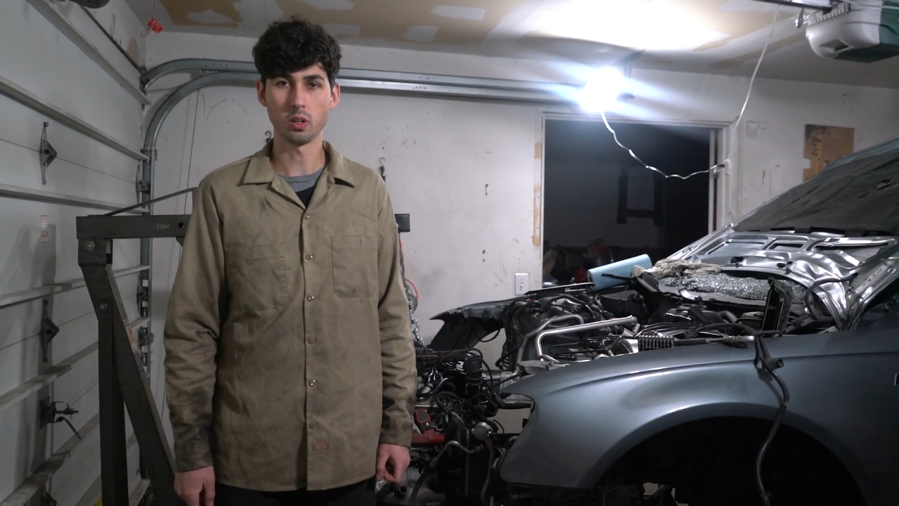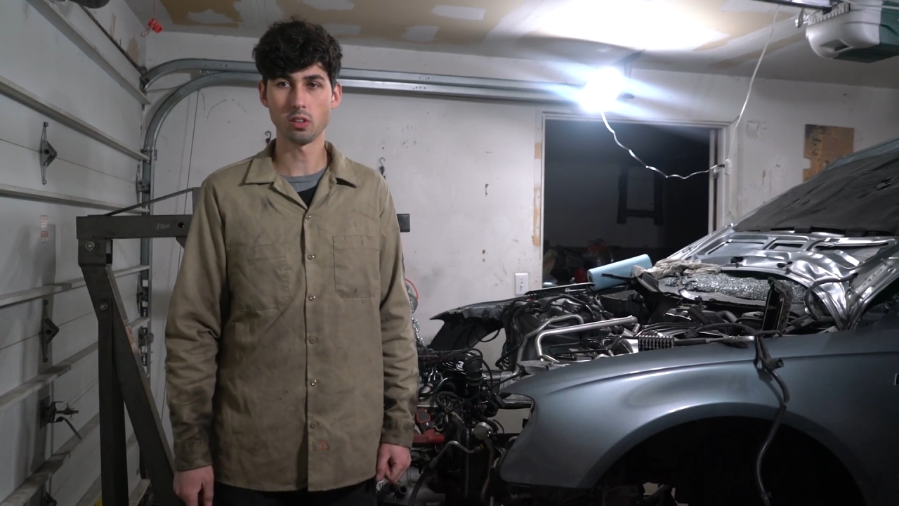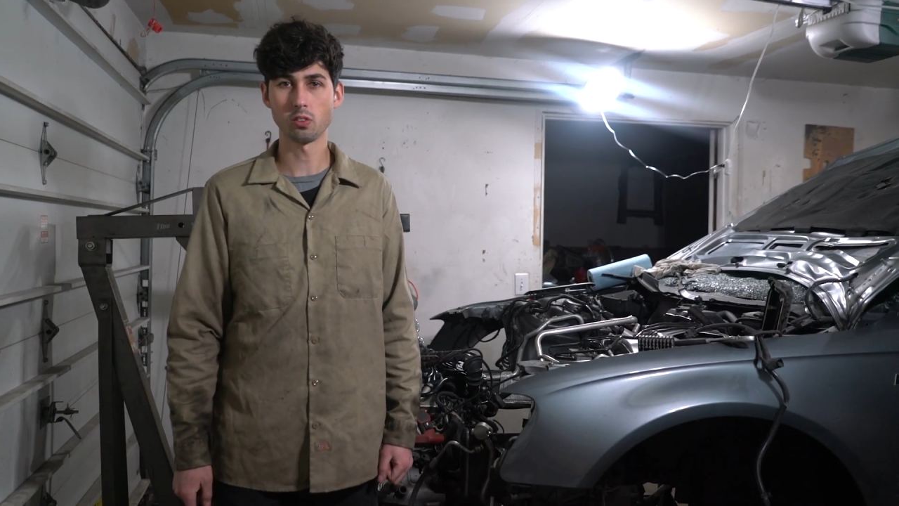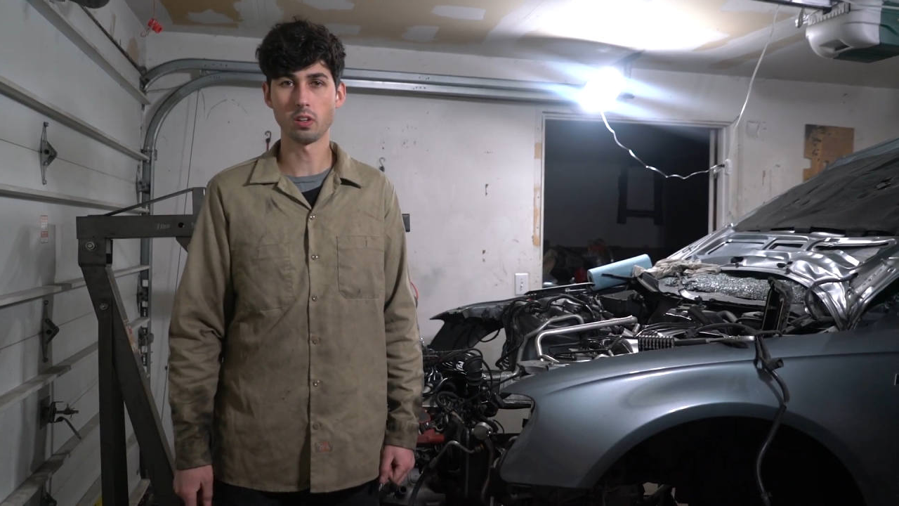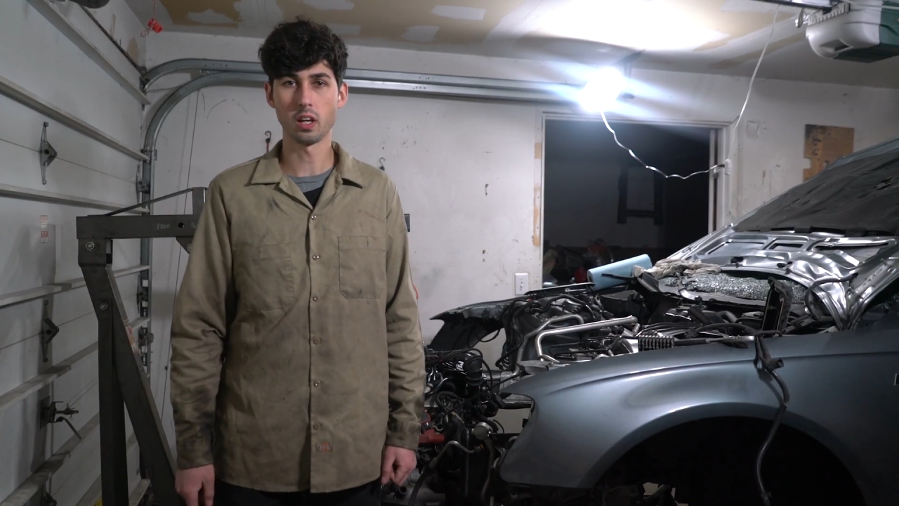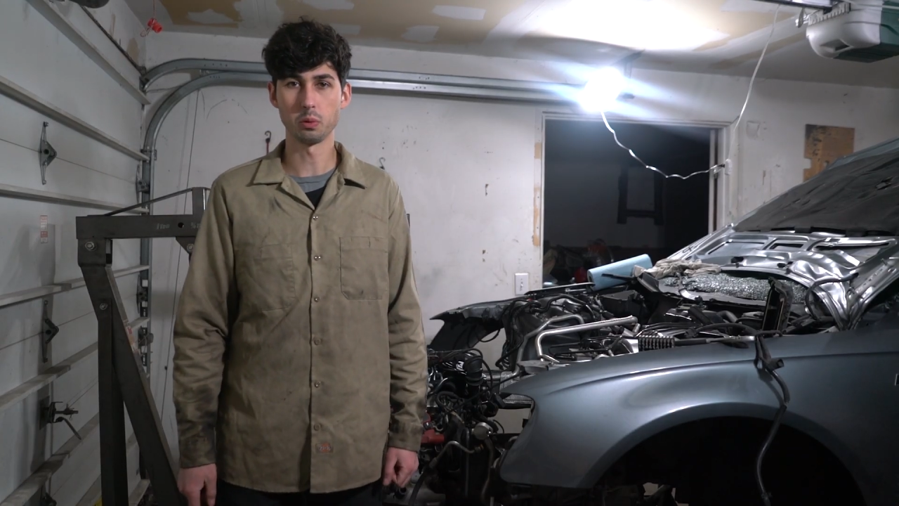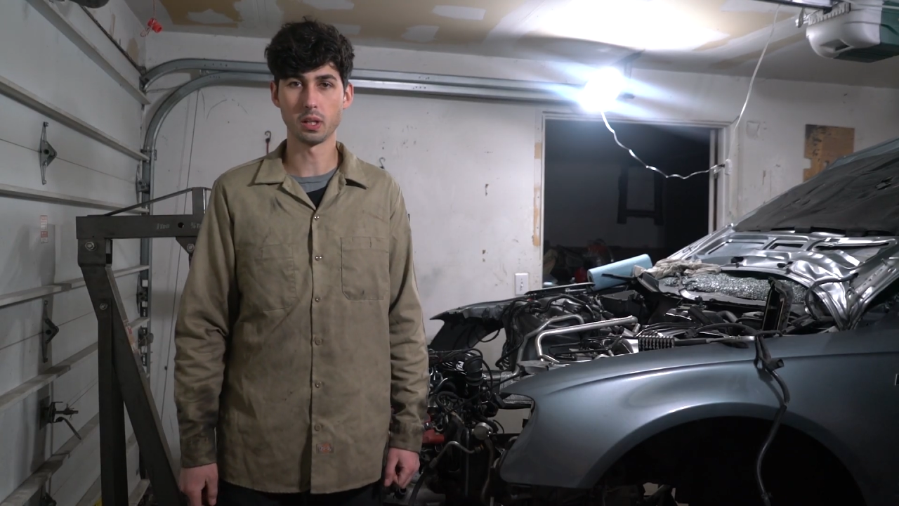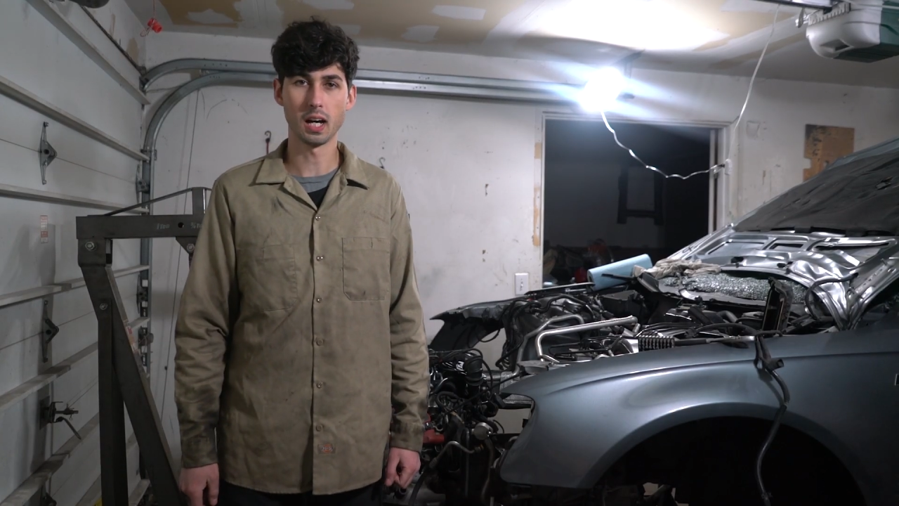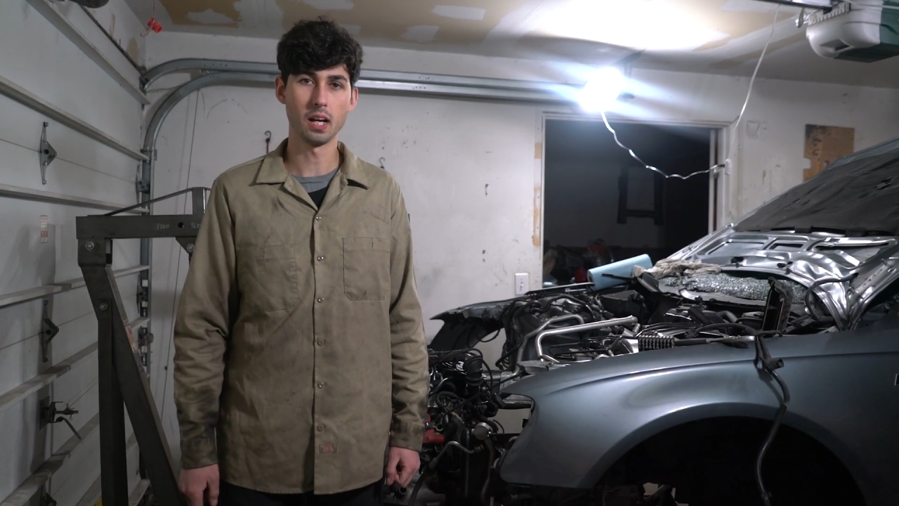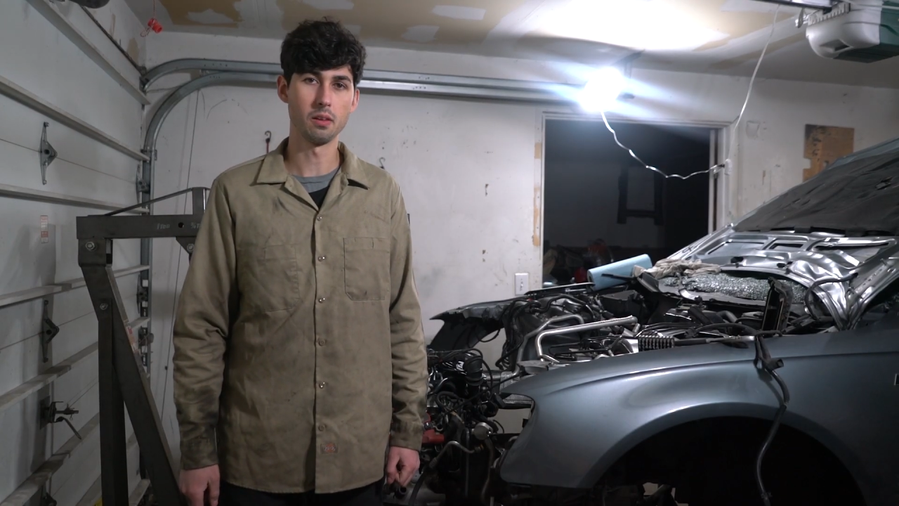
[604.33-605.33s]
yesterday we
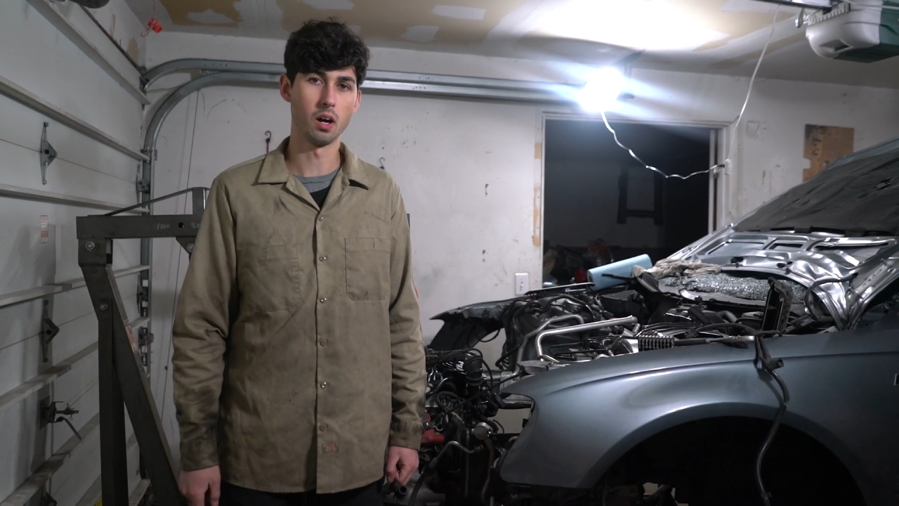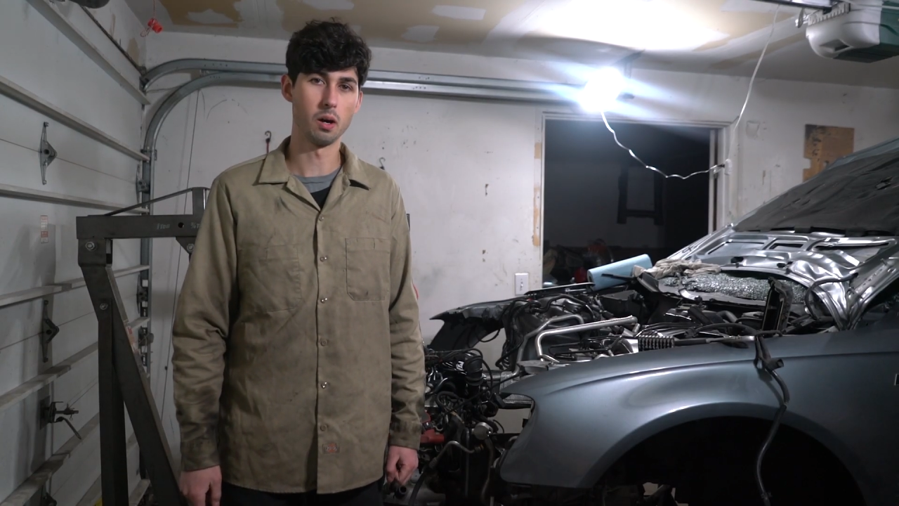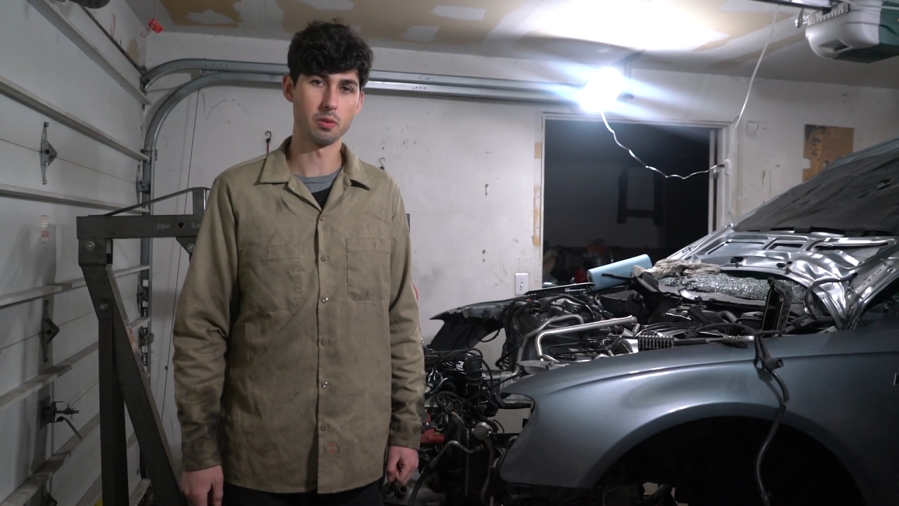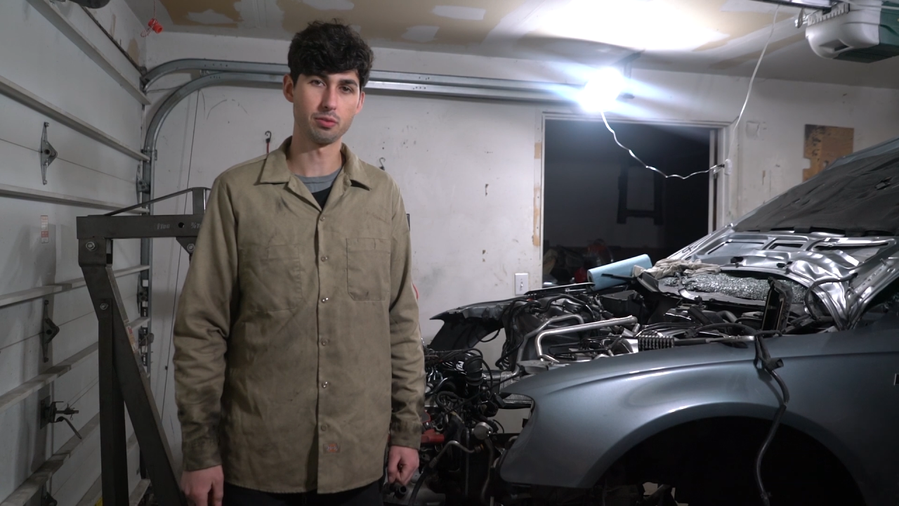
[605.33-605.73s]
got um,